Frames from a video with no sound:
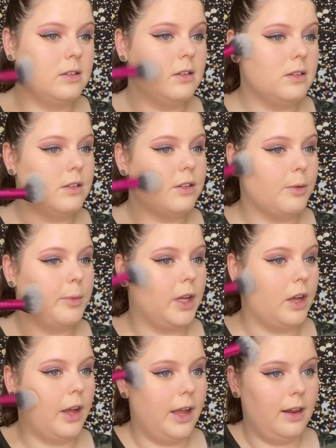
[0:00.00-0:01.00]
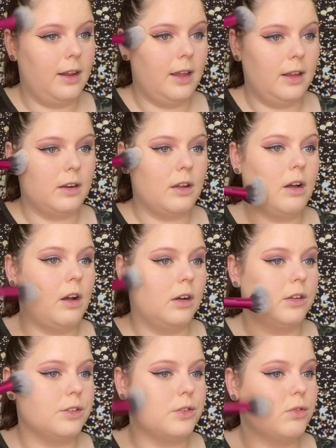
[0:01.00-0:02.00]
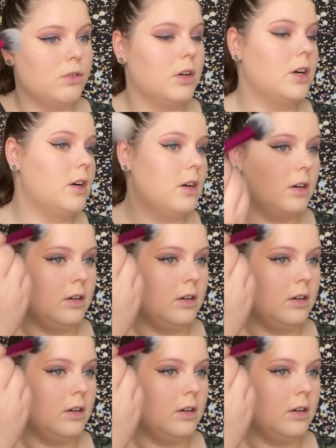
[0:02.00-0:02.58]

So I'm gonna go ahead and contour